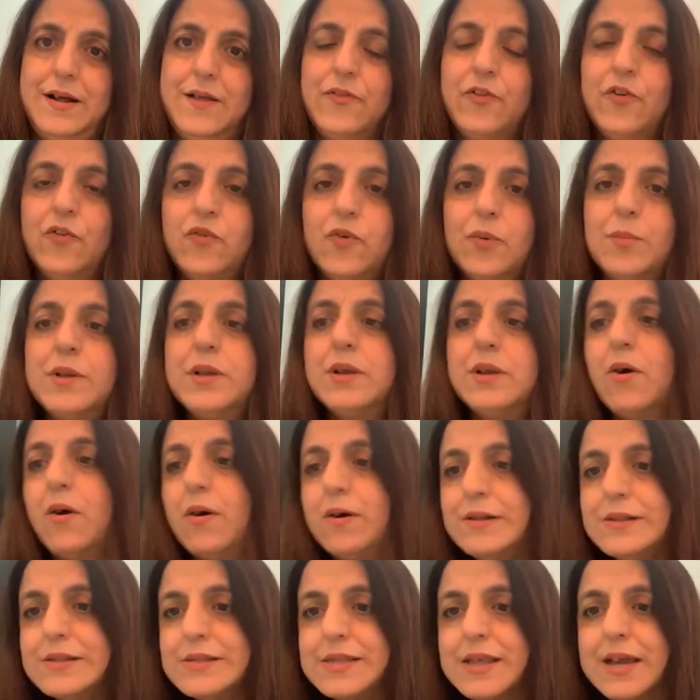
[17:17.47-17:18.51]
The woman,
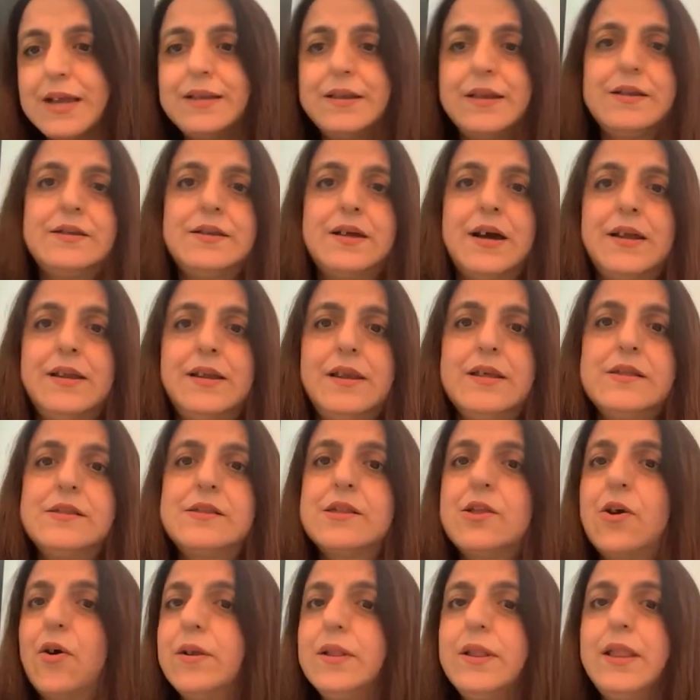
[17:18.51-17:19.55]
all said and done, is
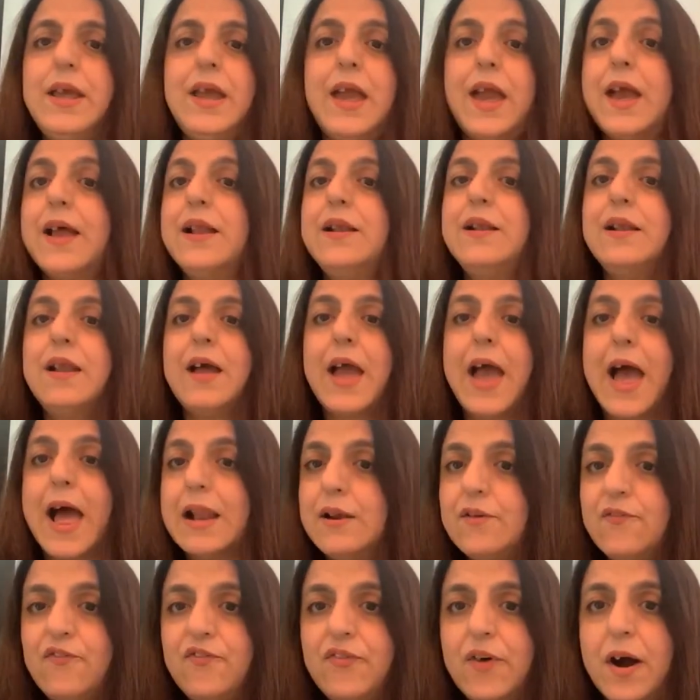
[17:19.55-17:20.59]
not the
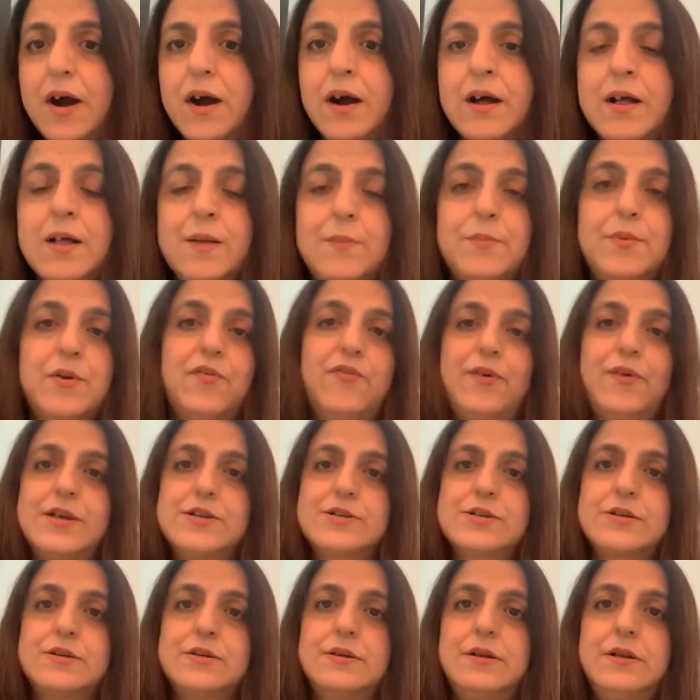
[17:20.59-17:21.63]
alpha
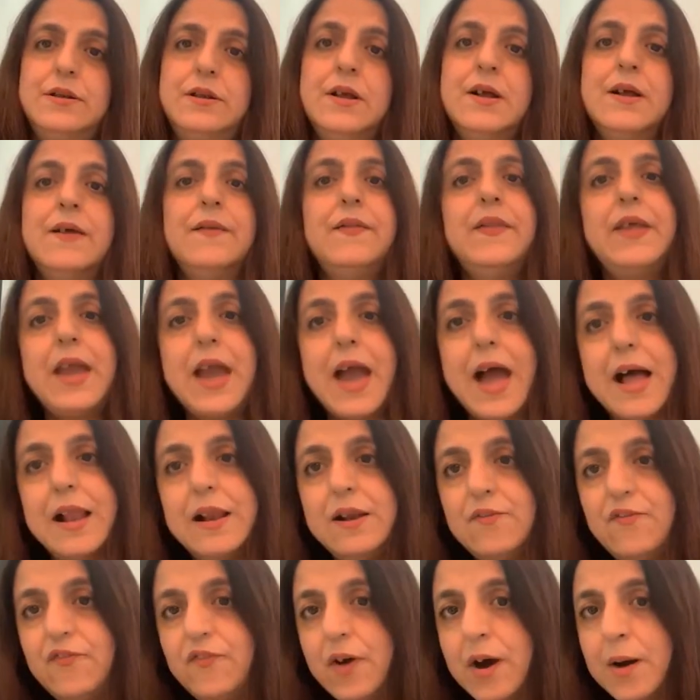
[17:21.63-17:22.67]
professional, the
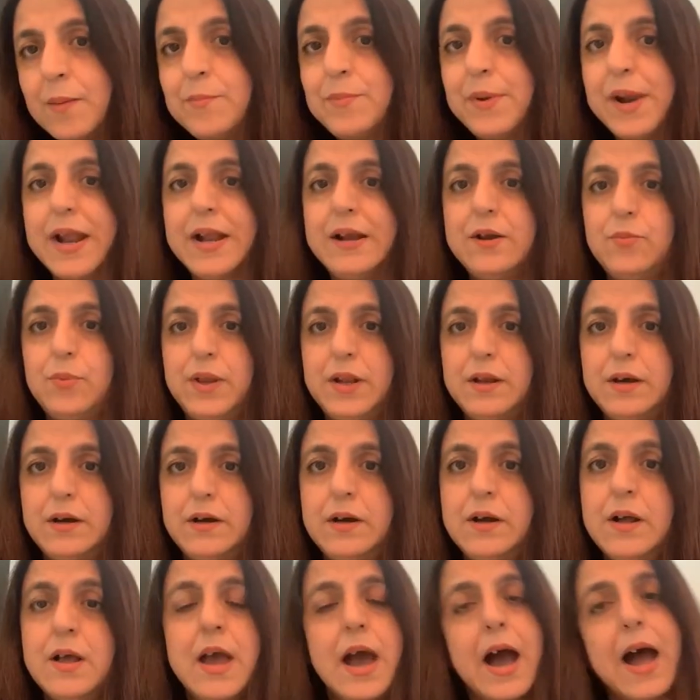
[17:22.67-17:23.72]
alpha
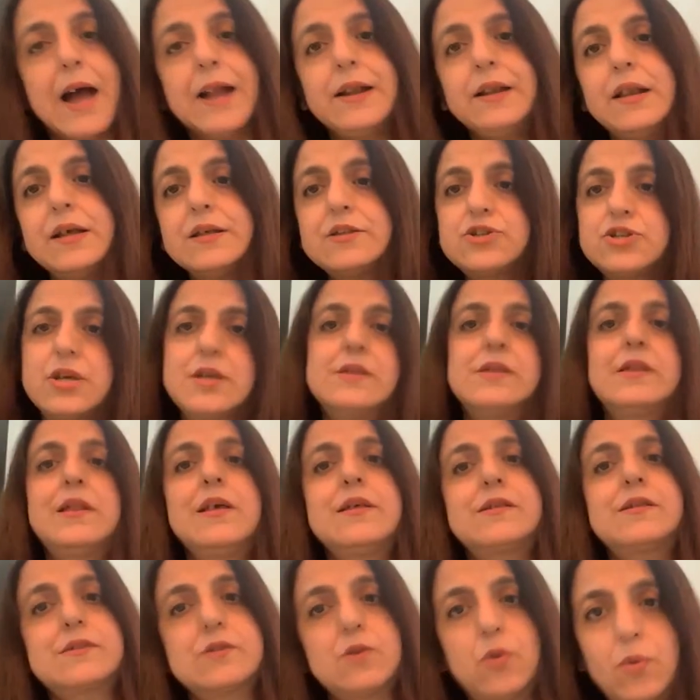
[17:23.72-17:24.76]
breadwinner, unless she's
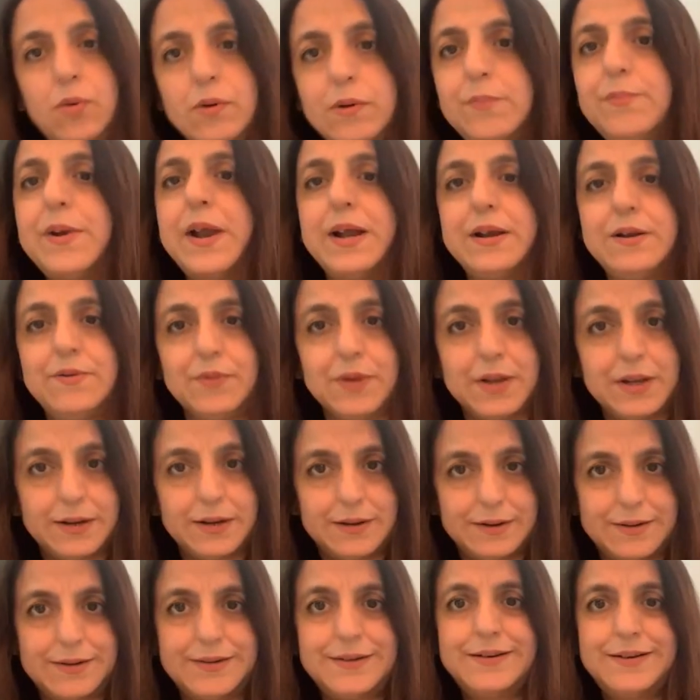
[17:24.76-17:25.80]
the sole
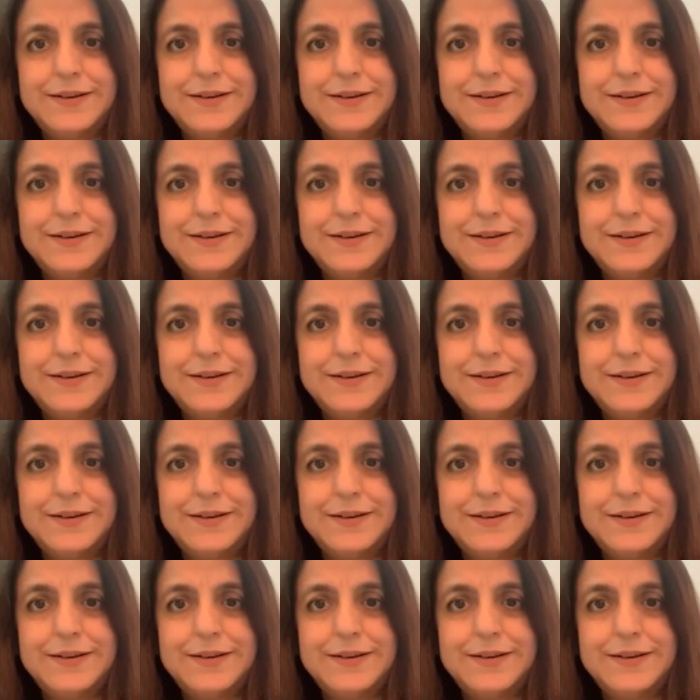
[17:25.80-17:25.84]
breadwinner.